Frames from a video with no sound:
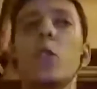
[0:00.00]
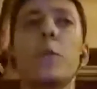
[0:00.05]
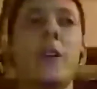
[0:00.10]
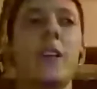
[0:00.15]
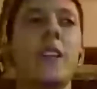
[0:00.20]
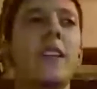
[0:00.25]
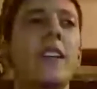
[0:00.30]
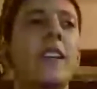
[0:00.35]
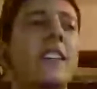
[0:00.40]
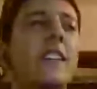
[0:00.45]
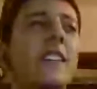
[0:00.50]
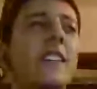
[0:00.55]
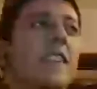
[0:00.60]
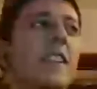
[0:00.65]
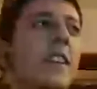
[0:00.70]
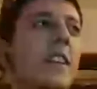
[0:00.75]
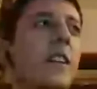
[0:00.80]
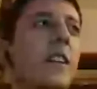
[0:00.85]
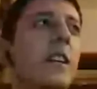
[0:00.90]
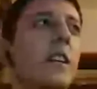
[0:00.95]
me that
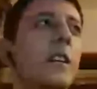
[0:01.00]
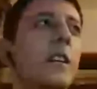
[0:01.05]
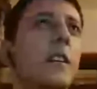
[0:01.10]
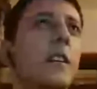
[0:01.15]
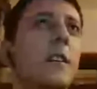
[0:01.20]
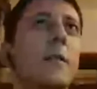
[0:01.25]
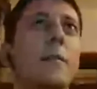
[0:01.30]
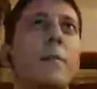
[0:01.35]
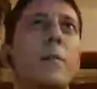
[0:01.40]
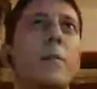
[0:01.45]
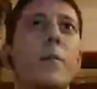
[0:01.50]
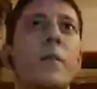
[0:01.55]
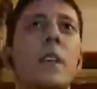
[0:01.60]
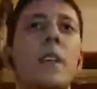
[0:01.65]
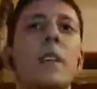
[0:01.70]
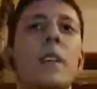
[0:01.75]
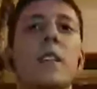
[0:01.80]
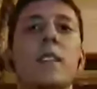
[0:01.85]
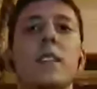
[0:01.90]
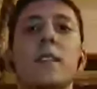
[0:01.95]

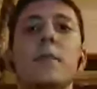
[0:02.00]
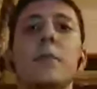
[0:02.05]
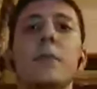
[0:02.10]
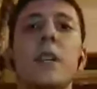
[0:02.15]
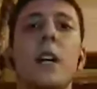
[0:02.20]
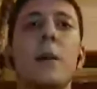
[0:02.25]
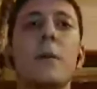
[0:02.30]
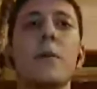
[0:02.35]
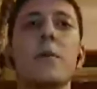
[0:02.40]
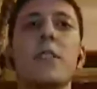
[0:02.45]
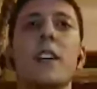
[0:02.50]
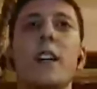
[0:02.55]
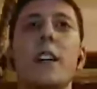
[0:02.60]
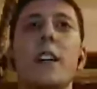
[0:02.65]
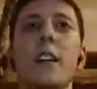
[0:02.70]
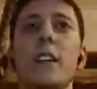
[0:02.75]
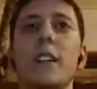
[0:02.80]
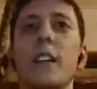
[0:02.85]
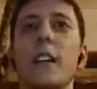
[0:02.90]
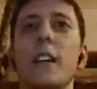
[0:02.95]
sometimes
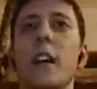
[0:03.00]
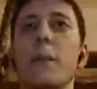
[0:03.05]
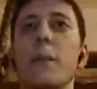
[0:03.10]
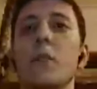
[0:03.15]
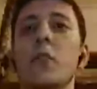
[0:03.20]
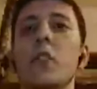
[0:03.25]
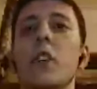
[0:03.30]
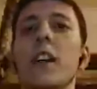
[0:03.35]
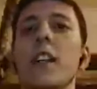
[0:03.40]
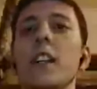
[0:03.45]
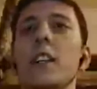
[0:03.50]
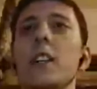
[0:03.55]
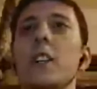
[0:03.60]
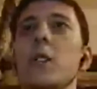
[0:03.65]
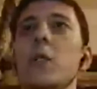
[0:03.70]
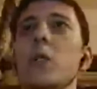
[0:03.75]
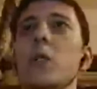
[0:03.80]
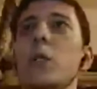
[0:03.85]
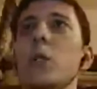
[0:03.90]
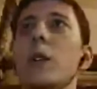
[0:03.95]
I'm trying
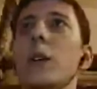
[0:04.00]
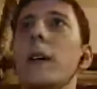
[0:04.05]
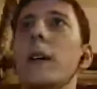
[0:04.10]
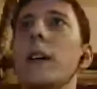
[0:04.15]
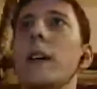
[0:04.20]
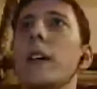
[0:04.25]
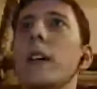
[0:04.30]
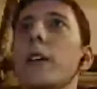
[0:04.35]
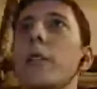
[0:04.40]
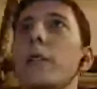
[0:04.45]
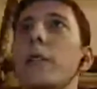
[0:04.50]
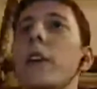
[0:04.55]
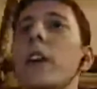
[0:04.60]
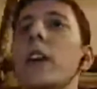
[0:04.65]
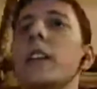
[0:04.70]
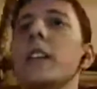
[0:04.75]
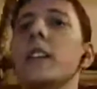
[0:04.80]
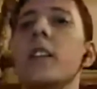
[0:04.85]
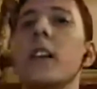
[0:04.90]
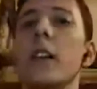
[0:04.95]
to
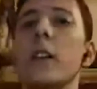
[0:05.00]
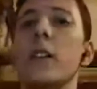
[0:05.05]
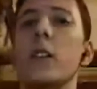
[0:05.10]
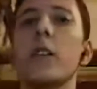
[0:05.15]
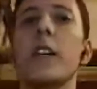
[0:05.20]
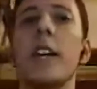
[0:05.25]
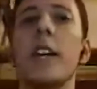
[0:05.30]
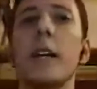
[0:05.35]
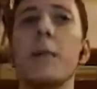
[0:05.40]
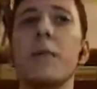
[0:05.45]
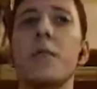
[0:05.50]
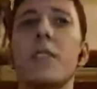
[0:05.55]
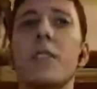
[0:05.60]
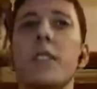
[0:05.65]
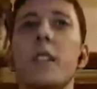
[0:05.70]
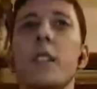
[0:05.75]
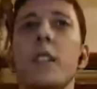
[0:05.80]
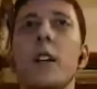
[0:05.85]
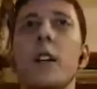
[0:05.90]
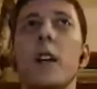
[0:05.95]
find another games
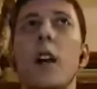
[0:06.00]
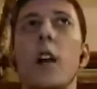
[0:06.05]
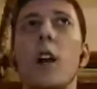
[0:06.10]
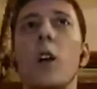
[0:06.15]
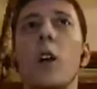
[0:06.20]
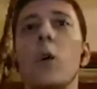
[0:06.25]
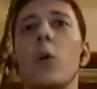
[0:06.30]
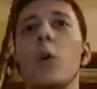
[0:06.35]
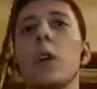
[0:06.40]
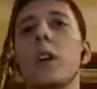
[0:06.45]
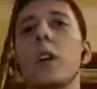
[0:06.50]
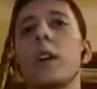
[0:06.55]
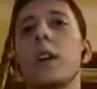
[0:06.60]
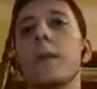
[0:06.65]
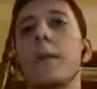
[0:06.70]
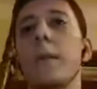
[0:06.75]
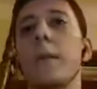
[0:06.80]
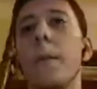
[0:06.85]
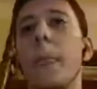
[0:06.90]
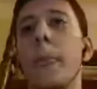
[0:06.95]
how
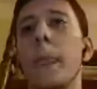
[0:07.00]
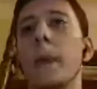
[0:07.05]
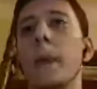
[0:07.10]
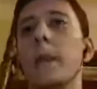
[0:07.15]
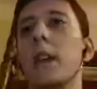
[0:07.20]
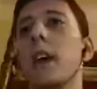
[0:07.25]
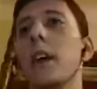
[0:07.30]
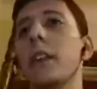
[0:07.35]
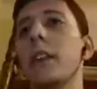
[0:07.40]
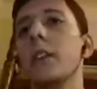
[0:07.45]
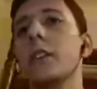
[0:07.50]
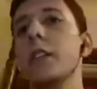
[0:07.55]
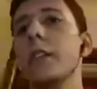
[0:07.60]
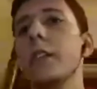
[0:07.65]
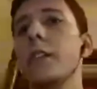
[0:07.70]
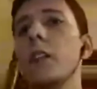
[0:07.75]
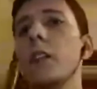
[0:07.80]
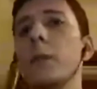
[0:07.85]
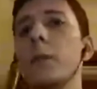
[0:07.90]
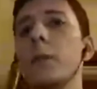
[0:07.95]
the other
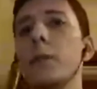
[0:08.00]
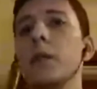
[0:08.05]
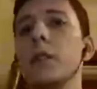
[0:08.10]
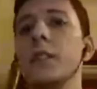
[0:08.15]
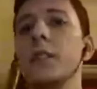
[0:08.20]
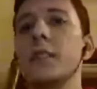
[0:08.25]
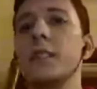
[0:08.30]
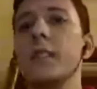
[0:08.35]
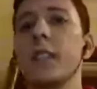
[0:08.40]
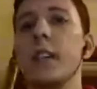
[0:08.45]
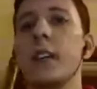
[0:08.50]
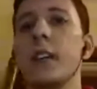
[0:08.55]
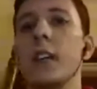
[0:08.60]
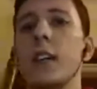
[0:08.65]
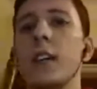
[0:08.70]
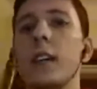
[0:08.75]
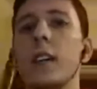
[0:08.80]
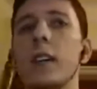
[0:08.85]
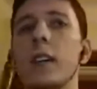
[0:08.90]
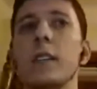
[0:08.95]
developers
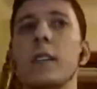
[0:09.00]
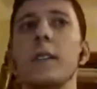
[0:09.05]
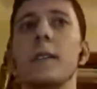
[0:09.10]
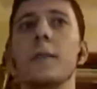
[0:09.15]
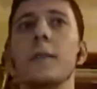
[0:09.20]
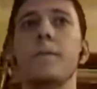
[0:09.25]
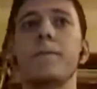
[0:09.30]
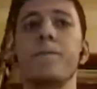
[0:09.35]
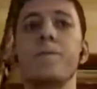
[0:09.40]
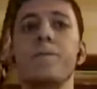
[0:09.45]
um,